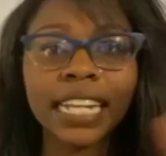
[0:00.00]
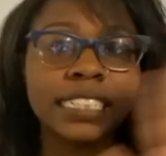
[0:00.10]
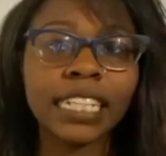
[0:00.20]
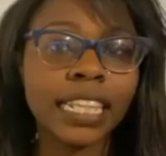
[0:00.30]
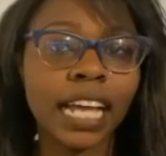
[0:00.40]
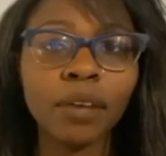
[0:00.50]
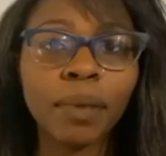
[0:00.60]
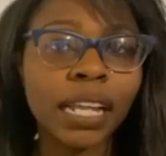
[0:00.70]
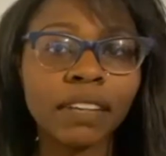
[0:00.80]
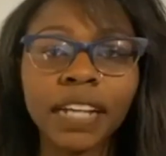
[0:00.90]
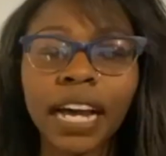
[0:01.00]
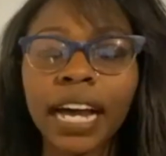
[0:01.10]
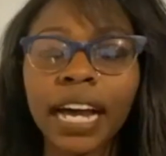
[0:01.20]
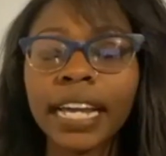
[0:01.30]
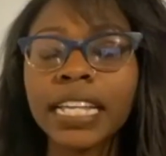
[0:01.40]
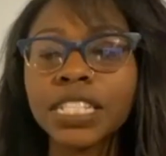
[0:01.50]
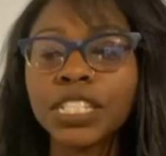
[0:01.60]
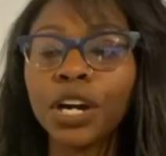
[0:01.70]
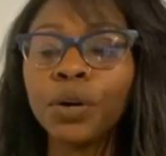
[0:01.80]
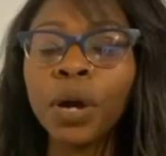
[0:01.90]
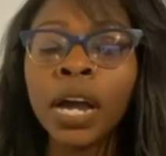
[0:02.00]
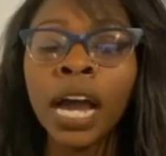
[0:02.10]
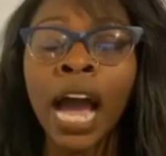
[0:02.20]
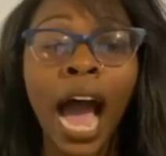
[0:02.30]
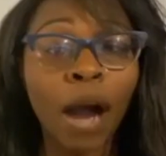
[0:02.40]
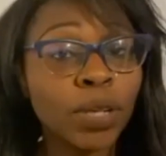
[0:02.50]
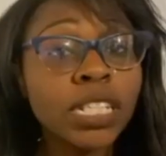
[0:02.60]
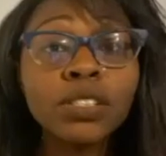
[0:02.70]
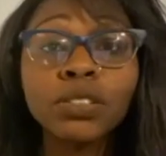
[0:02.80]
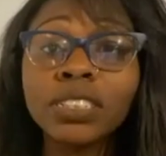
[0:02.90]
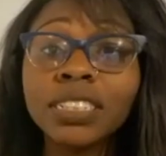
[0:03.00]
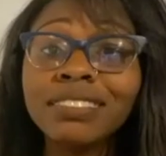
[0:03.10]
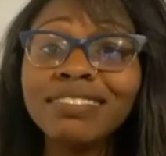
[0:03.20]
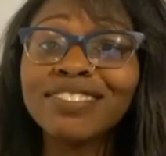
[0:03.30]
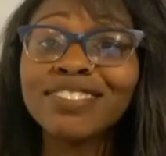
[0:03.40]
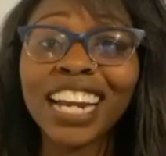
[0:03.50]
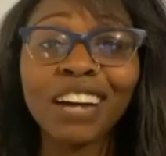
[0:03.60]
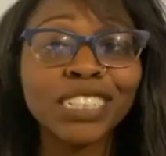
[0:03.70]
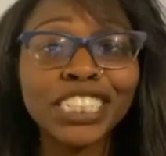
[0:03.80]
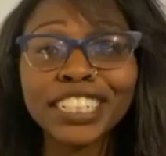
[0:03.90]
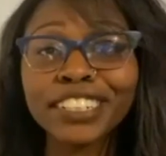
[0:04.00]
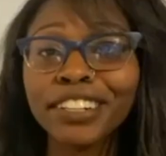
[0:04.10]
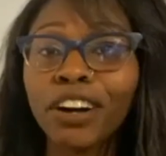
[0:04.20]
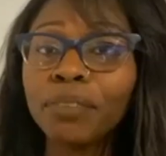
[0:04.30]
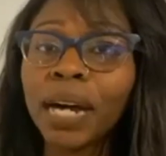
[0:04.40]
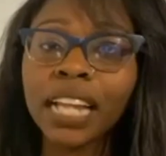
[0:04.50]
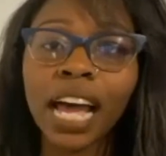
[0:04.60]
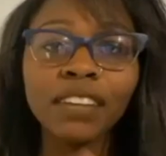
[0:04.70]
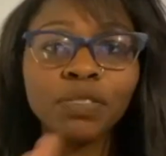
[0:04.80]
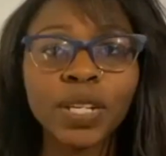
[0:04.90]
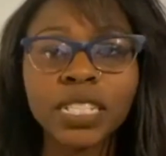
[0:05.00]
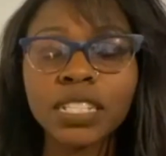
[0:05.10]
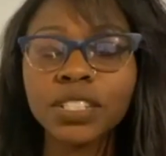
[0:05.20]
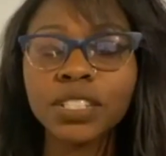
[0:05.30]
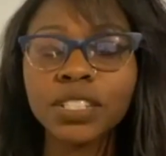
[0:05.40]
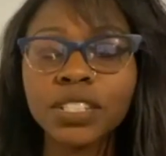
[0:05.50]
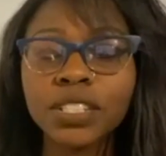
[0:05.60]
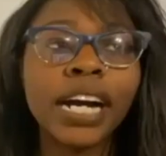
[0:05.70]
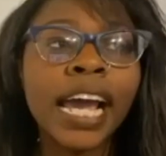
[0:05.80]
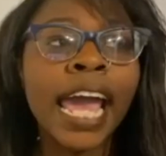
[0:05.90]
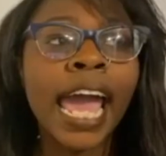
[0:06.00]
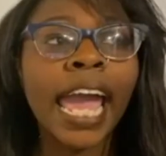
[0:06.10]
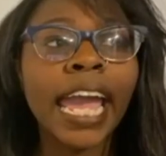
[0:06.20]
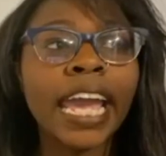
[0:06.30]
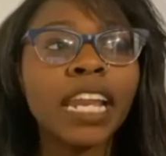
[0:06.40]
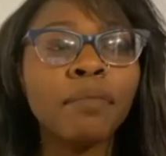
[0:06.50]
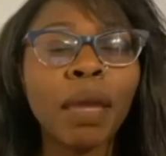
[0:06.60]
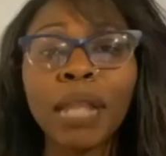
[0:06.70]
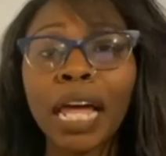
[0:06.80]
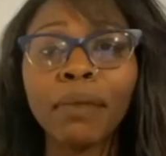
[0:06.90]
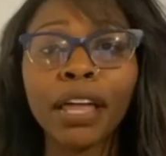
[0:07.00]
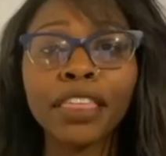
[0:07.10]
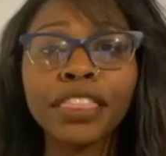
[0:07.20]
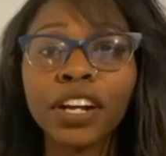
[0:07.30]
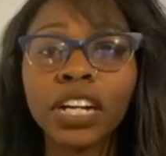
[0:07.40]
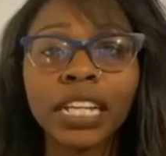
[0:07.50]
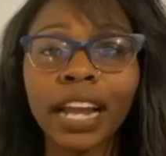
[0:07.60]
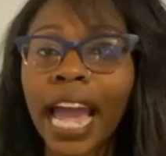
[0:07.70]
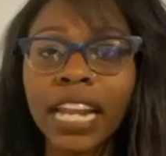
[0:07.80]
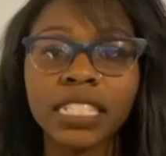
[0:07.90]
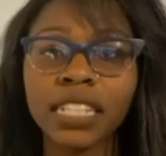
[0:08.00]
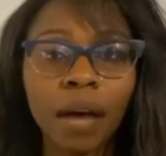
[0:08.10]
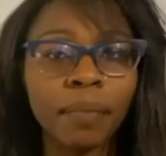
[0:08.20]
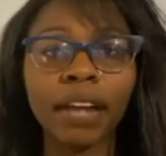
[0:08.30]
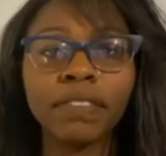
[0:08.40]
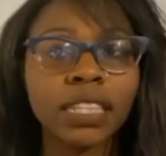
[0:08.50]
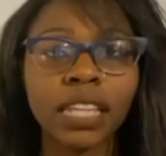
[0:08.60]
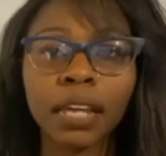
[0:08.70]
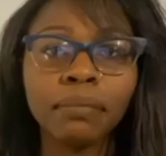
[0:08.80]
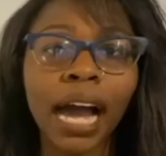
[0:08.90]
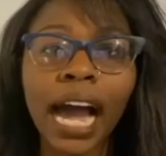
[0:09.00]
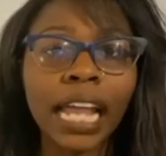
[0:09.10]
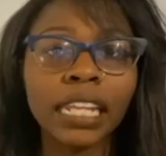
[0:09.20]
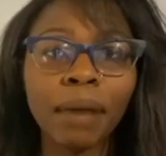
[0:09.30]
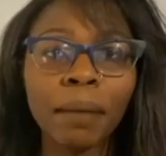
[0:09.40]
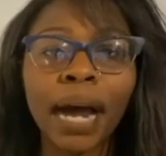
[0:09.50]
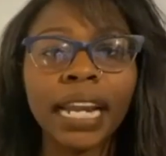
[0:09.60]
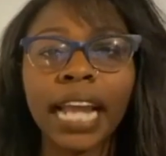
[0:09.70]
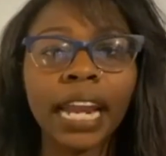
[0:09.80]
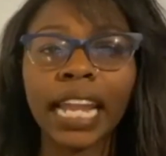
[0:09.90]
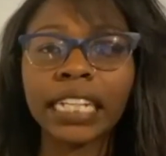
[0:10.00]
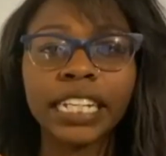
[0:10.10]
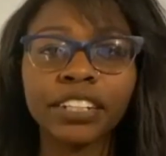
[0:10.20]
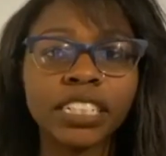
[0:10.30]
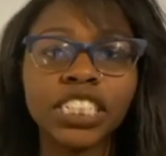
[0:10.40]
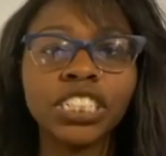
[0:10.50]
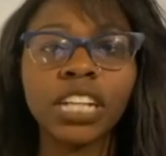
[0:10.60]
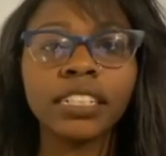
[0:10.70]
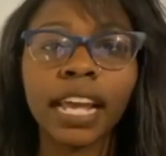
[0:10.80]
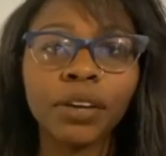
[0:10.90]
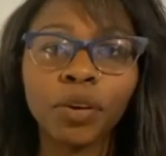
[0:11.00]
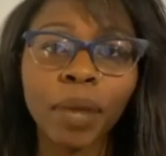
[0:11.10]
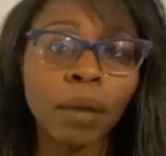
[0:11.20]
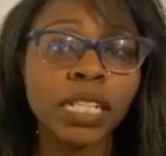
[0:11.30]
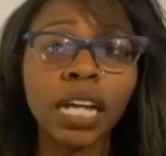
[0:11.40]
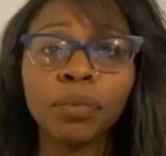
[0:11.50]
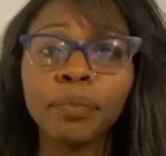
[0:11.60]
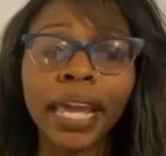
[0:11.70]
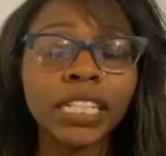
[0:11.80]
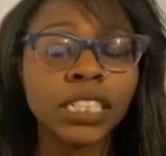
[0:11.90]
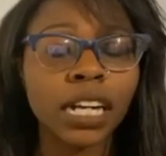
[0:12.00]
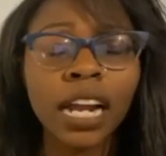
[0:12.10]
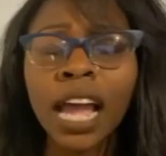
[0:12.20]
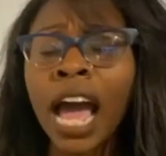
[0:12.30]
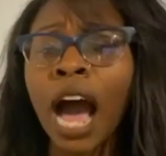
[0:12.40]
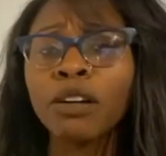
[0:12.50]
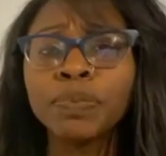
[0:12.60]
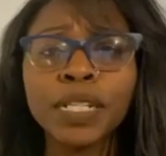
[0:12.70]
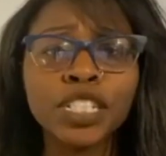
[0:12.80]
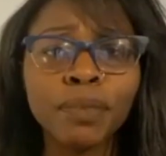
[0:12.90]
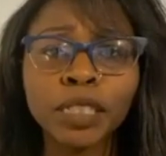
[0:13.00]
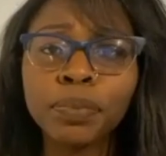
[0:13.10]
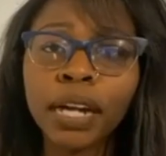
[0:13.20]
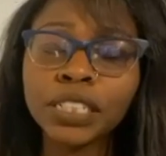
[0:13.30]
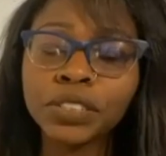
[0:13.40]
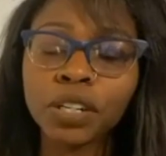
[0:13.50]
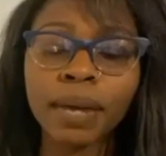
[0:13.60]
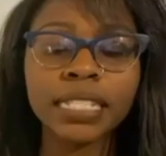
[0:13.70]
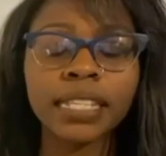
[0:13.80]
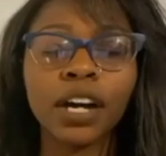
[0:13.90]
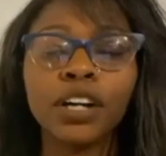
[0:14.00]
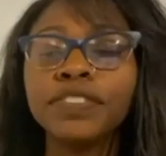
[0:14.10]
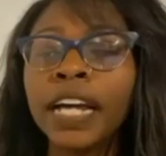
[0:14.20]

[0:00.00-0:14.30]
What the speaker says: see anything on my left eye. And so I went to school, right? I was a cheerleader all my life, went to school, and maybe like my third year, I had to stop everything. My body kind of like literally shut down. I mean, I was a double major. I was putting too much pressure on myself.